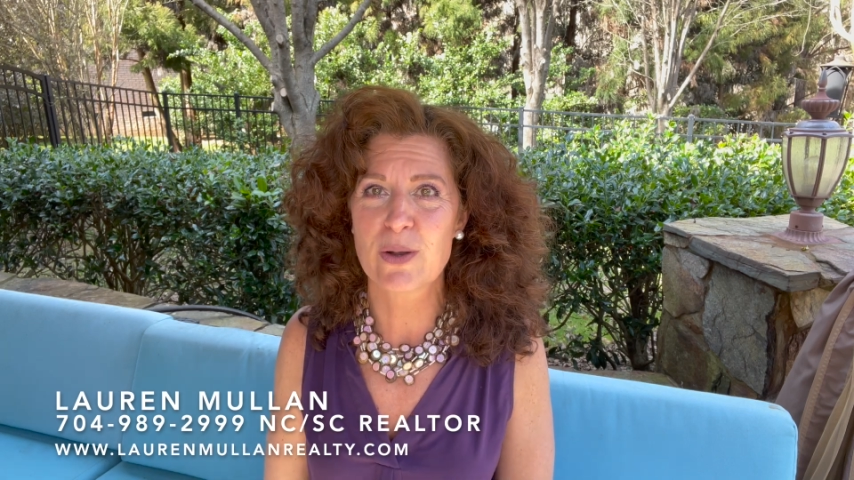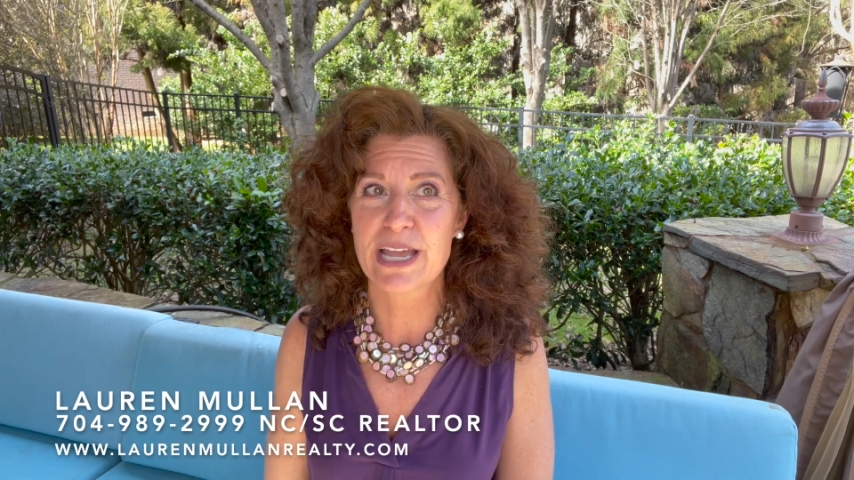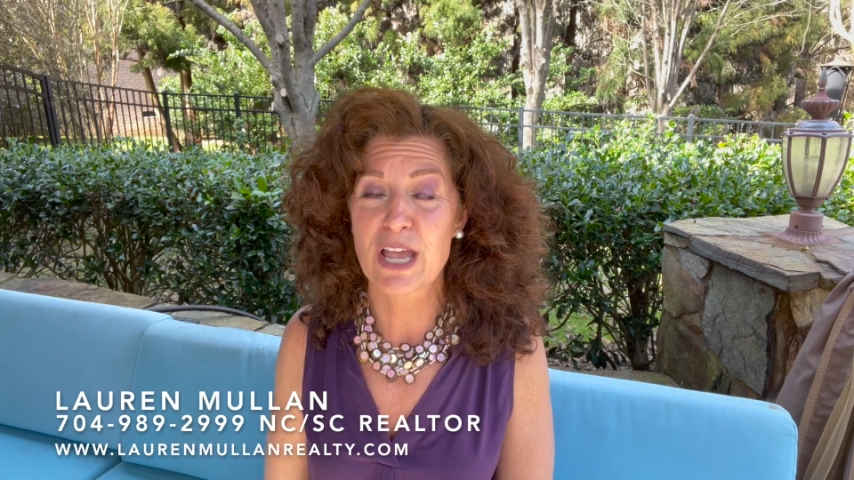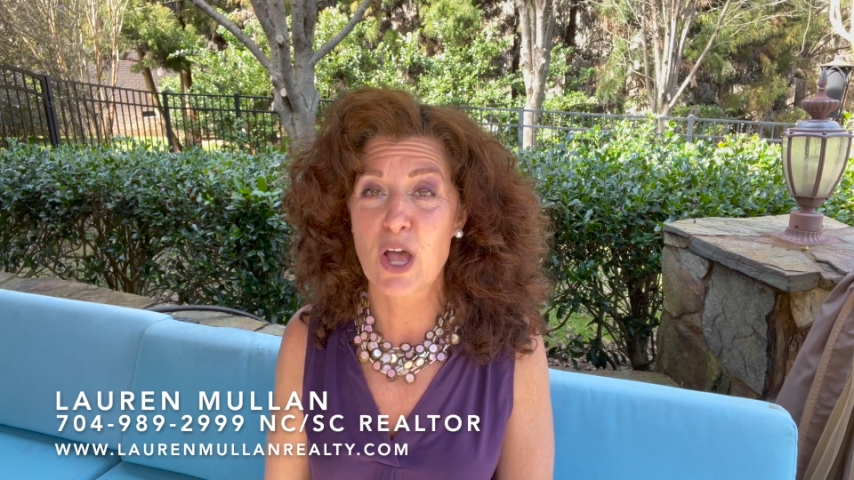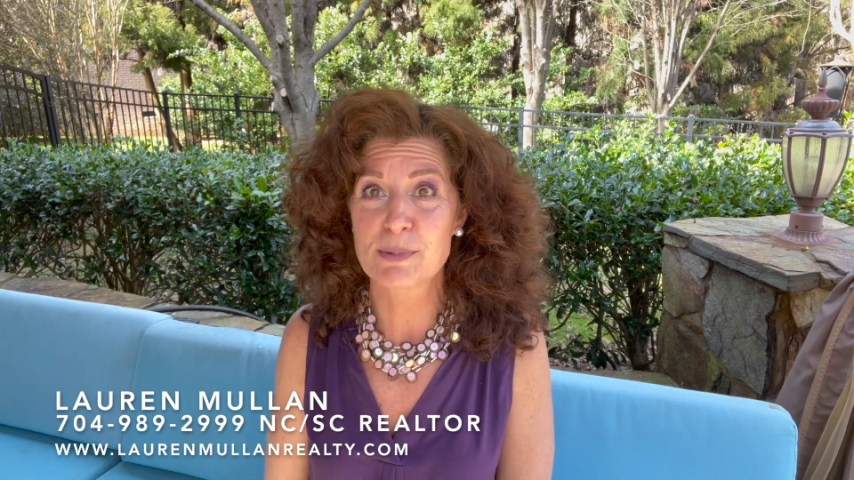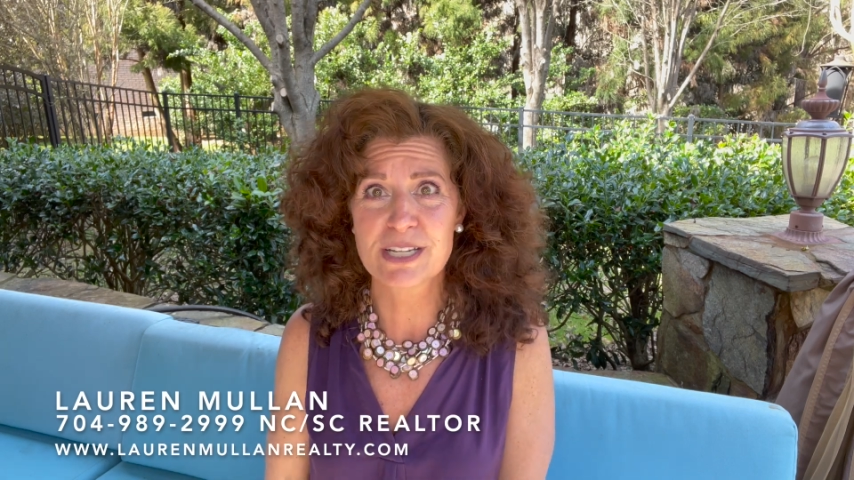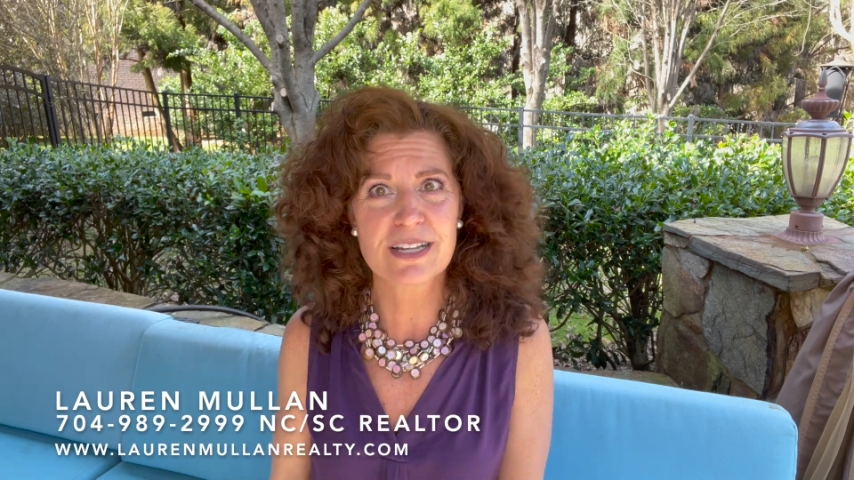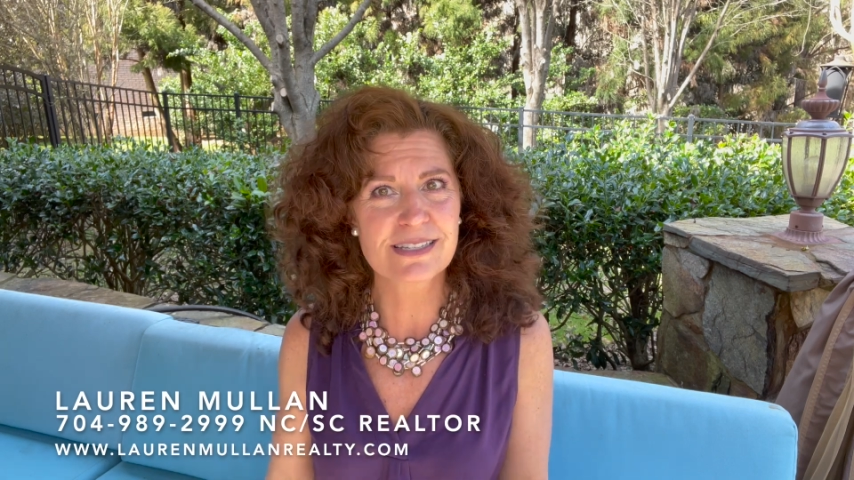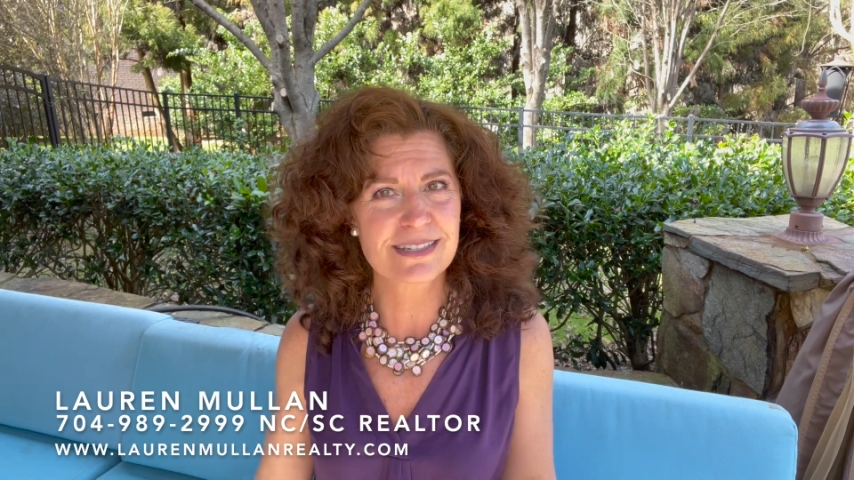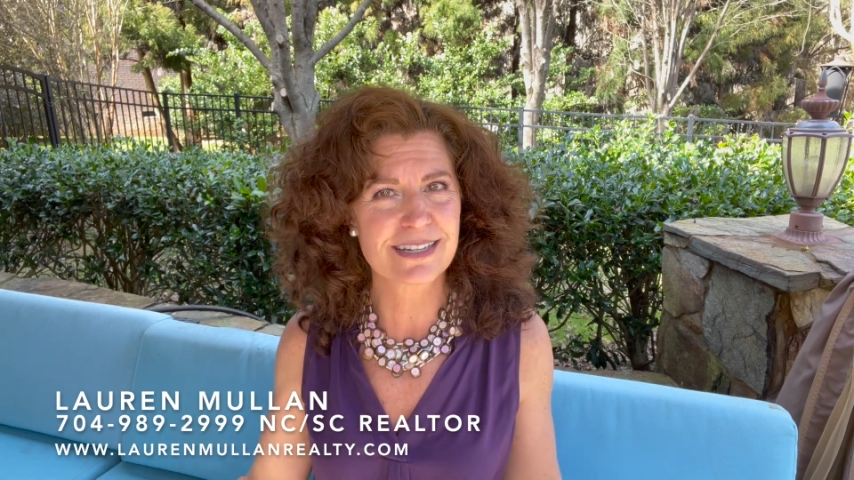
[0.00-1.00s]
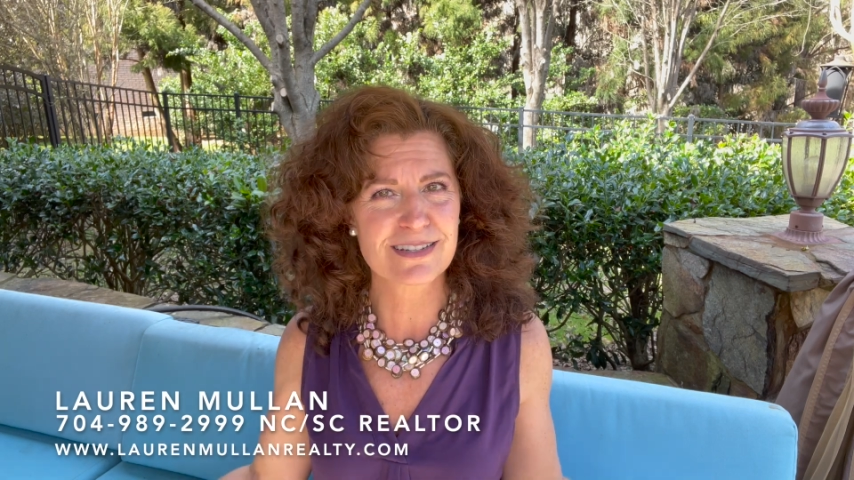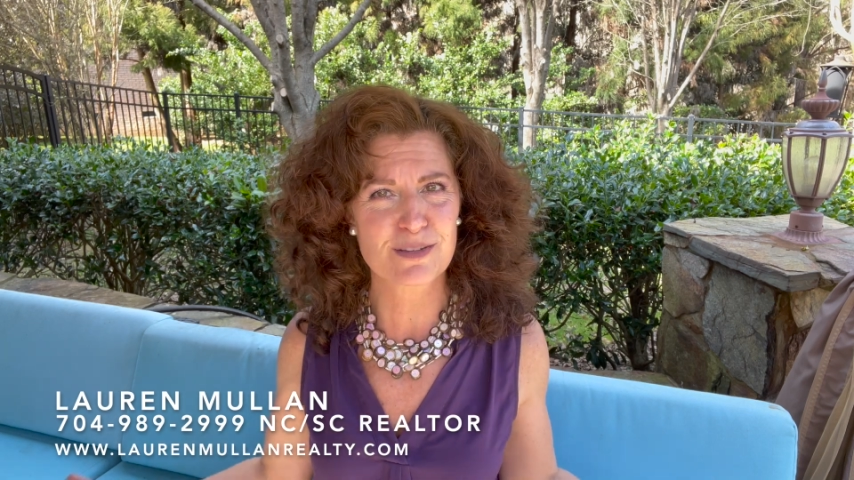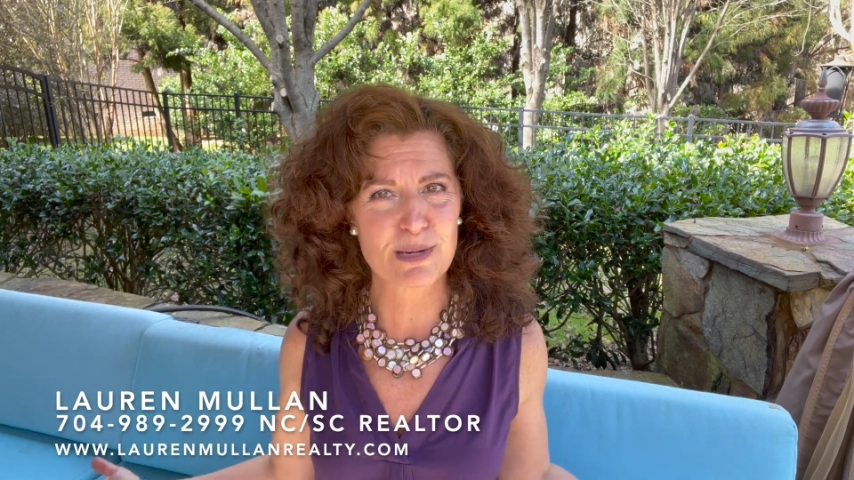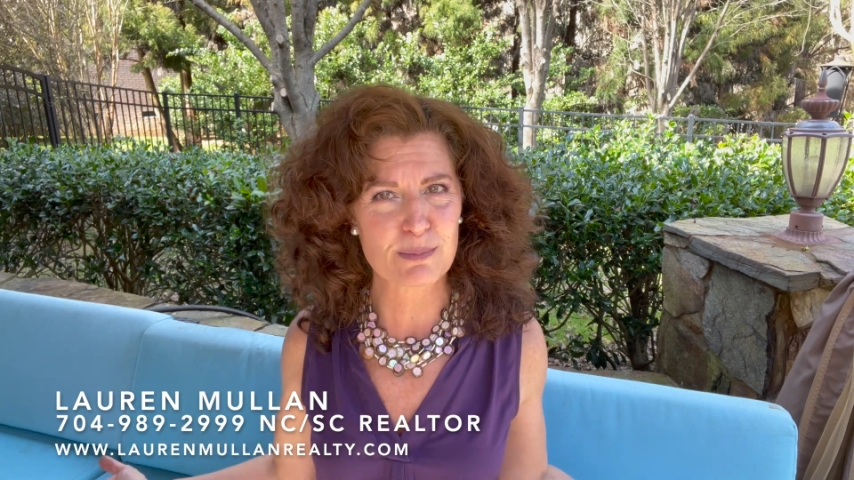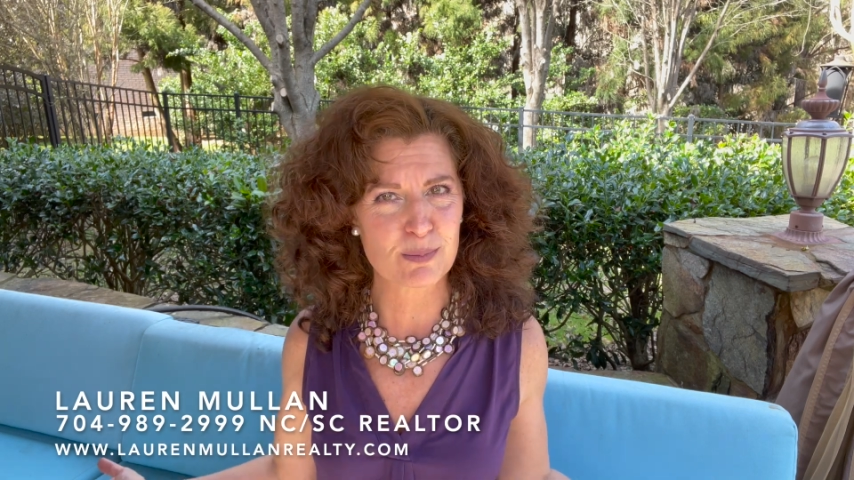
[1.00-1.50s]
I help tons and tons of
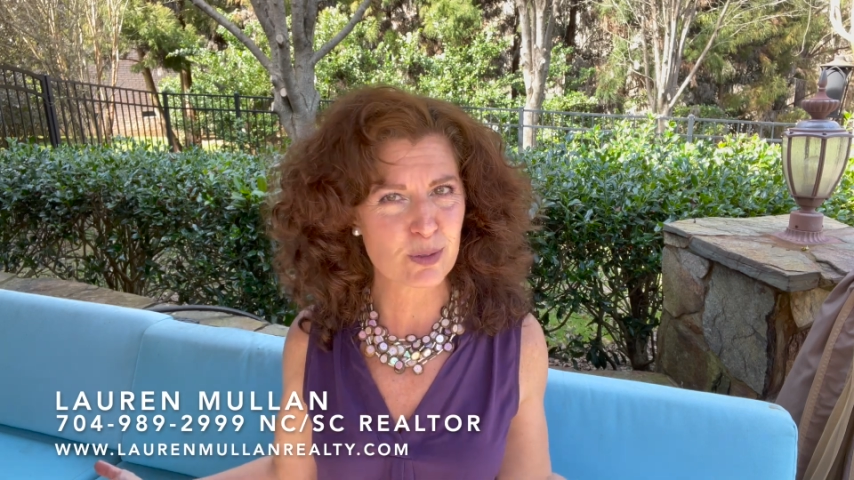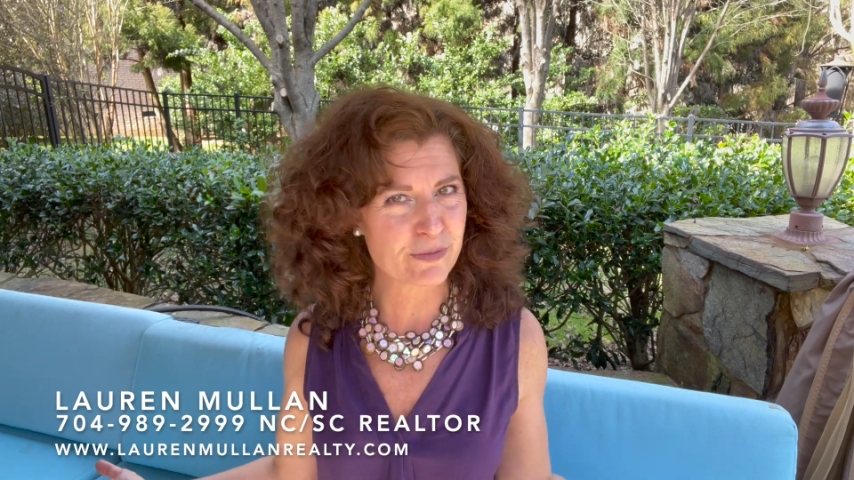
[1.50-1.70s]
people move